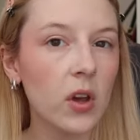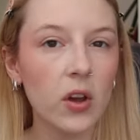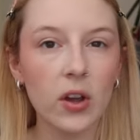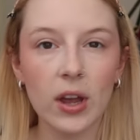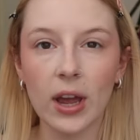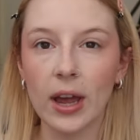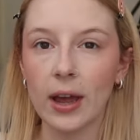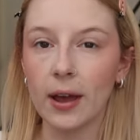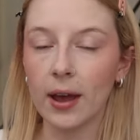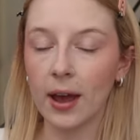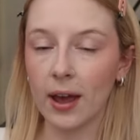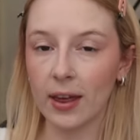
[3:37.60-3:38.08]

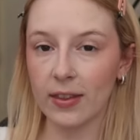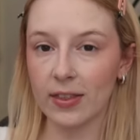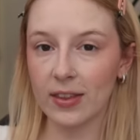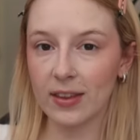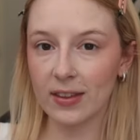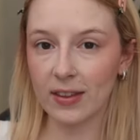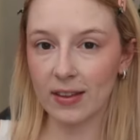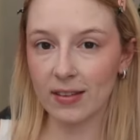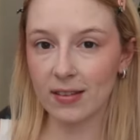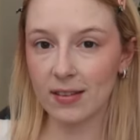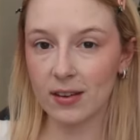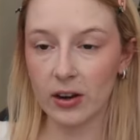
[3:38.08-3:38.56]
Okay, I
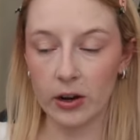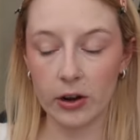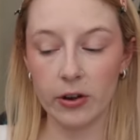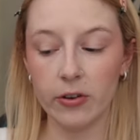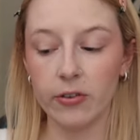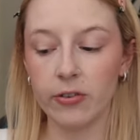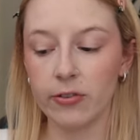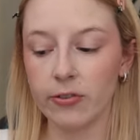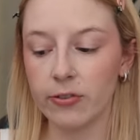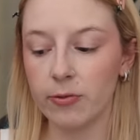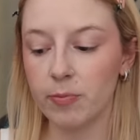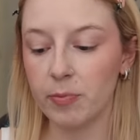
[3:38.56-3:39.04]
think that's
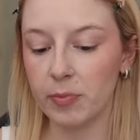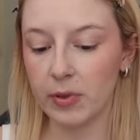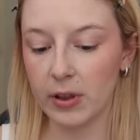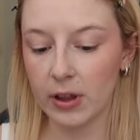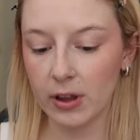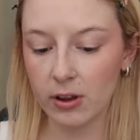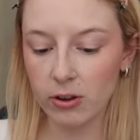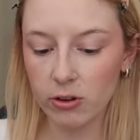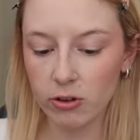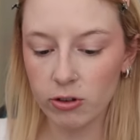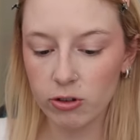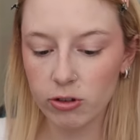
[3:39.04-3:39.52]
enough
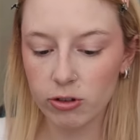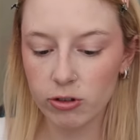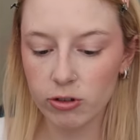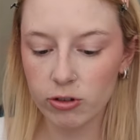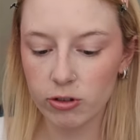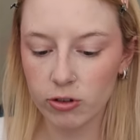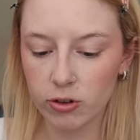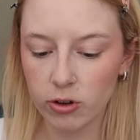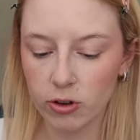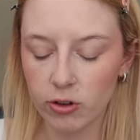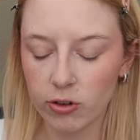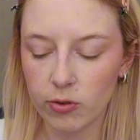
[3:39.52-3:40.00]
blush,
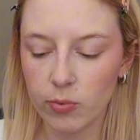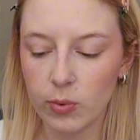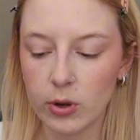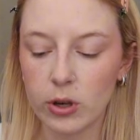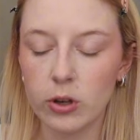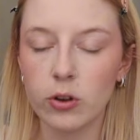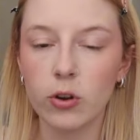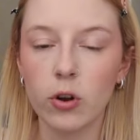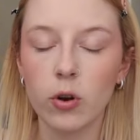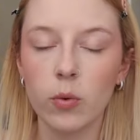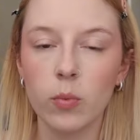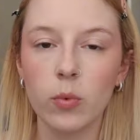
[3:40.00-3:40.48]
because we
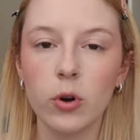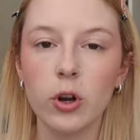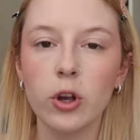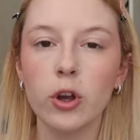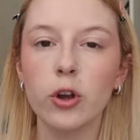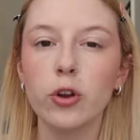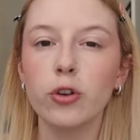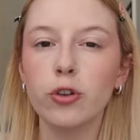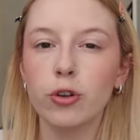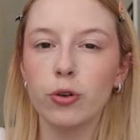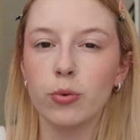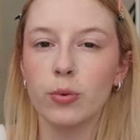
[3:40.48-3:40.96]
don't want
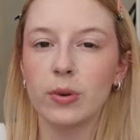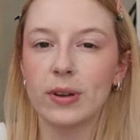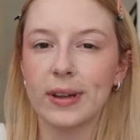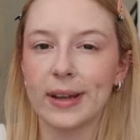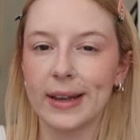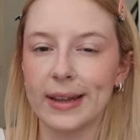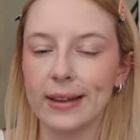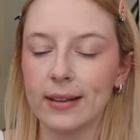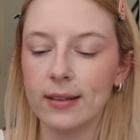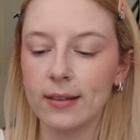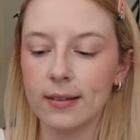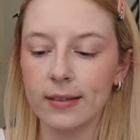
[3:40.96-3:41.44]
to go too
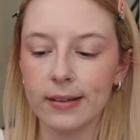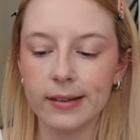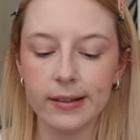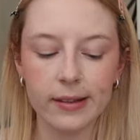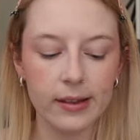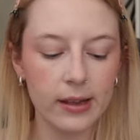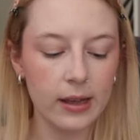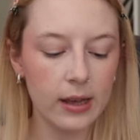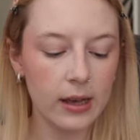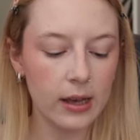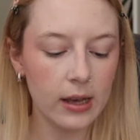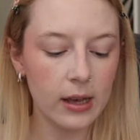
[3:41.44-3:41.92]
intense.
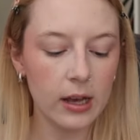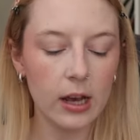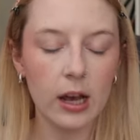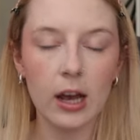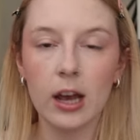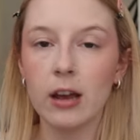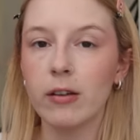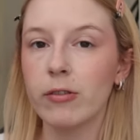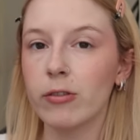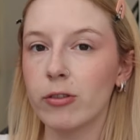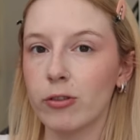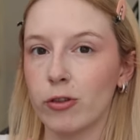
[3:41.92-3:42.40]

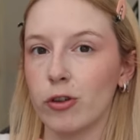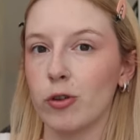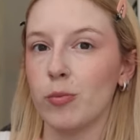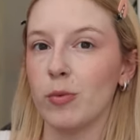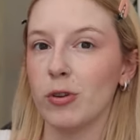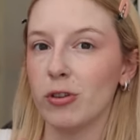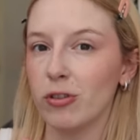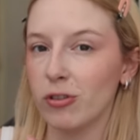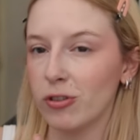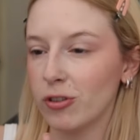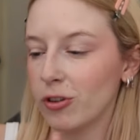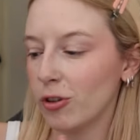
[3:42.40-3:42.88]
I have so
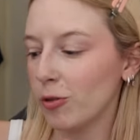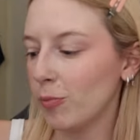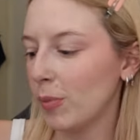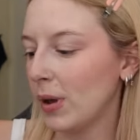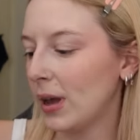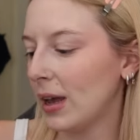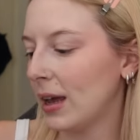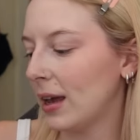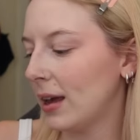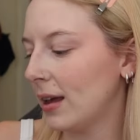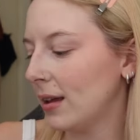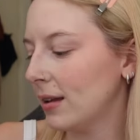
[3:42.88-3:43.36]
much still on my
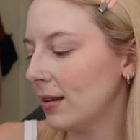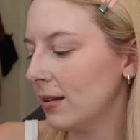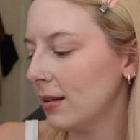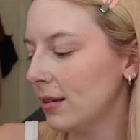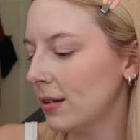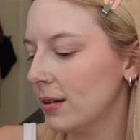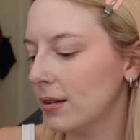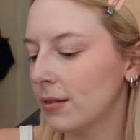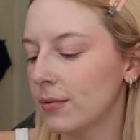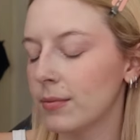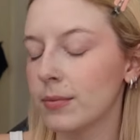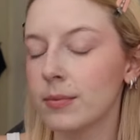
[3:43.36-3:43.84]

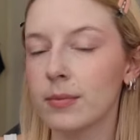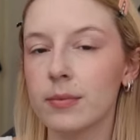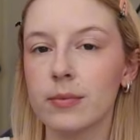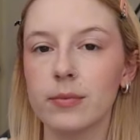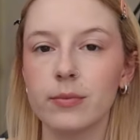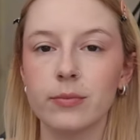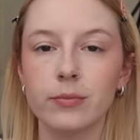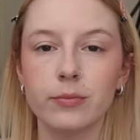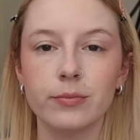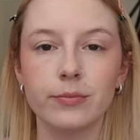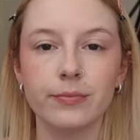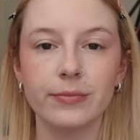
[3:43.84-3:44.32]
hand.
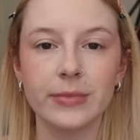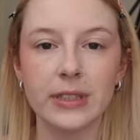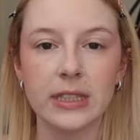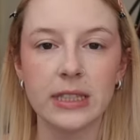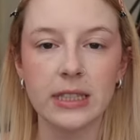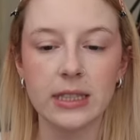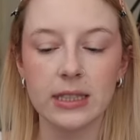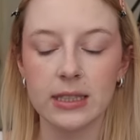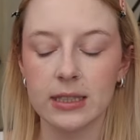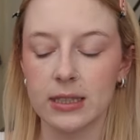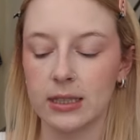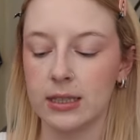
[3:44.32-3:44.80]

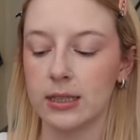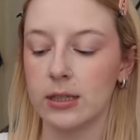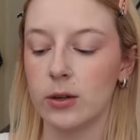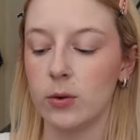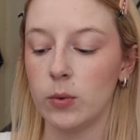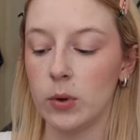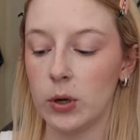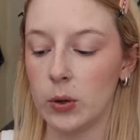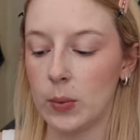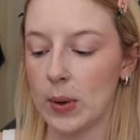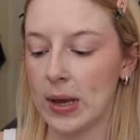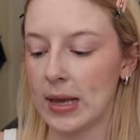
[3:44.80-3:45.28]

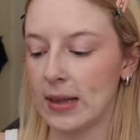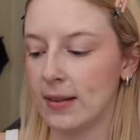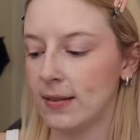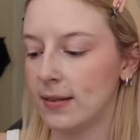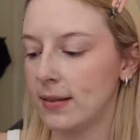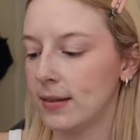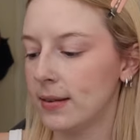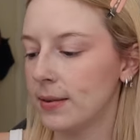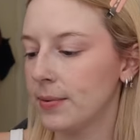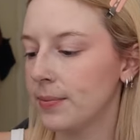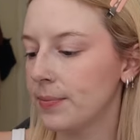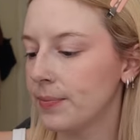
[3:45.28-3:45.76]
What a
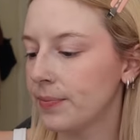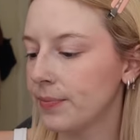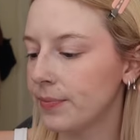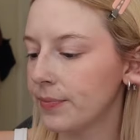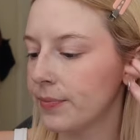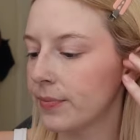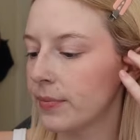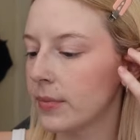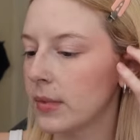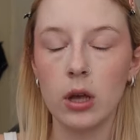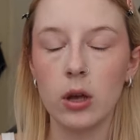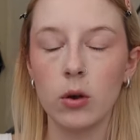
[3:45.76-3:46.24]
waste.
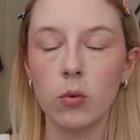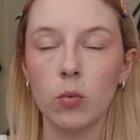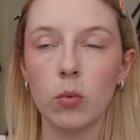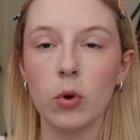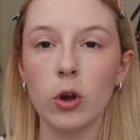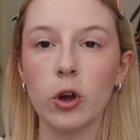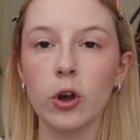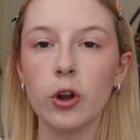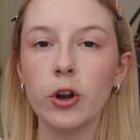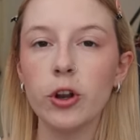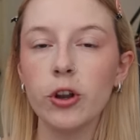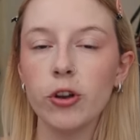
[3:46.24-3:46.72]

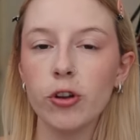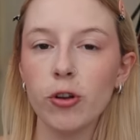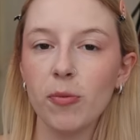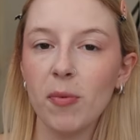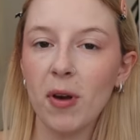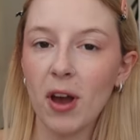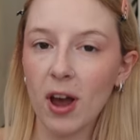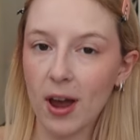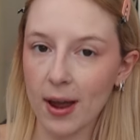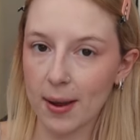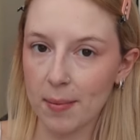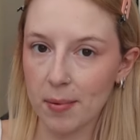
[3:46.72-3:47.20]
We're going to do
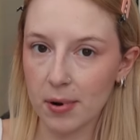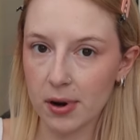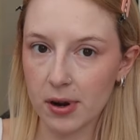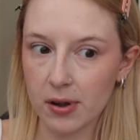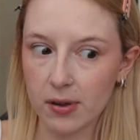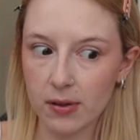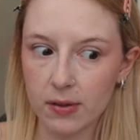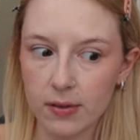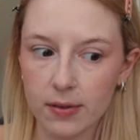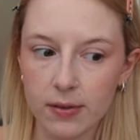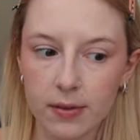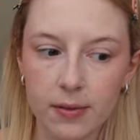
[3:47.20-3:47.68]
my
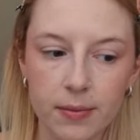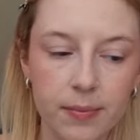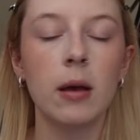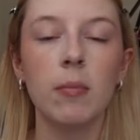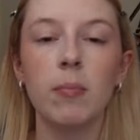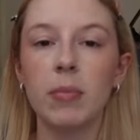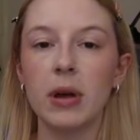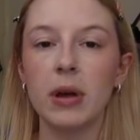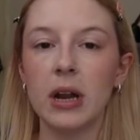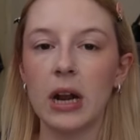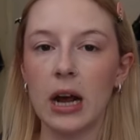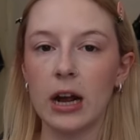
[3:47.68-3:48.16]
eyebrows,
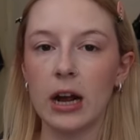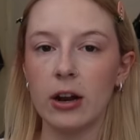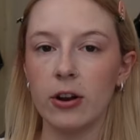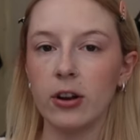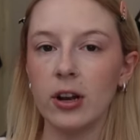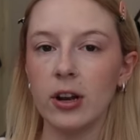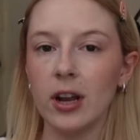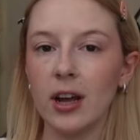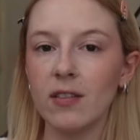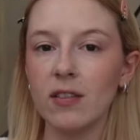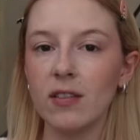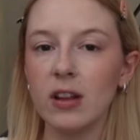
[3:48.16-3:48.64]
but I
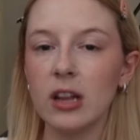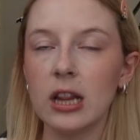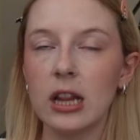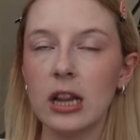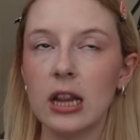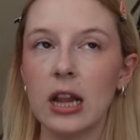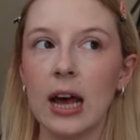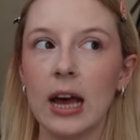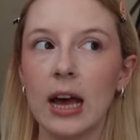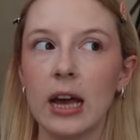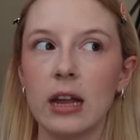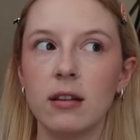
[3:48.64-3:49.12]
don't have a
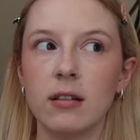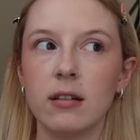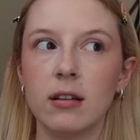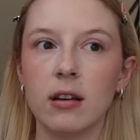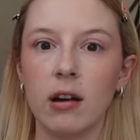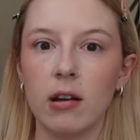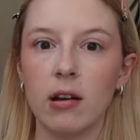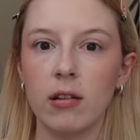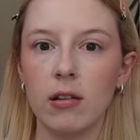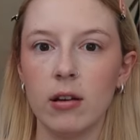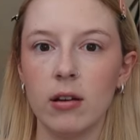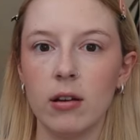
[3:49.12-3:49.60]
light
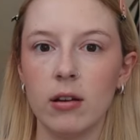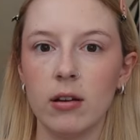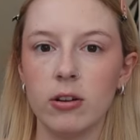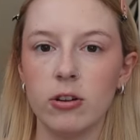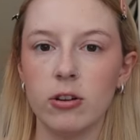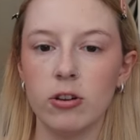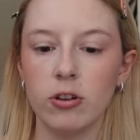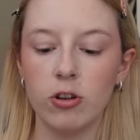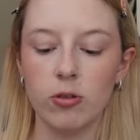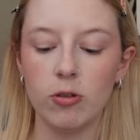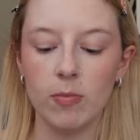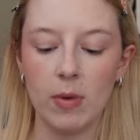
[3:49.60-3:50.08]
colour
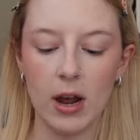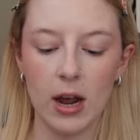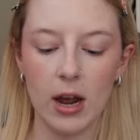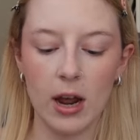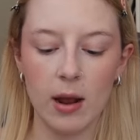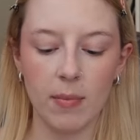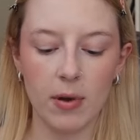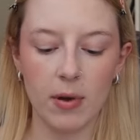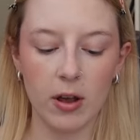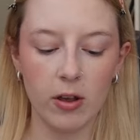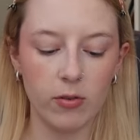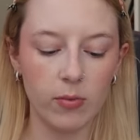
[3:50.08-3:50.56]
to do my
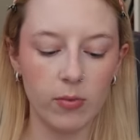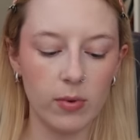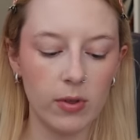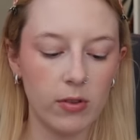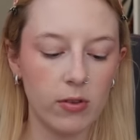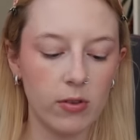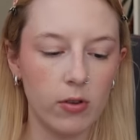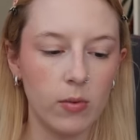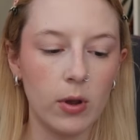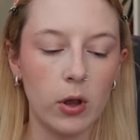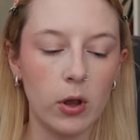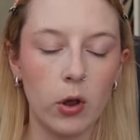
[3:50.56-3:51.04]
eyebrows
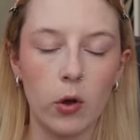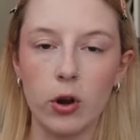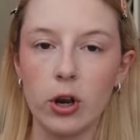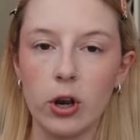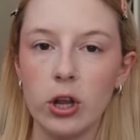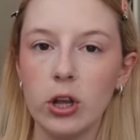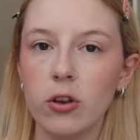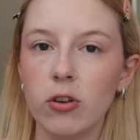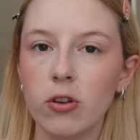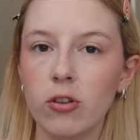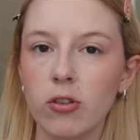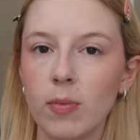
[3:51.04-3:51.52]
with, so we're going
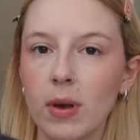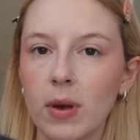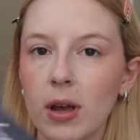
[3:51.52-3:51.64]
to use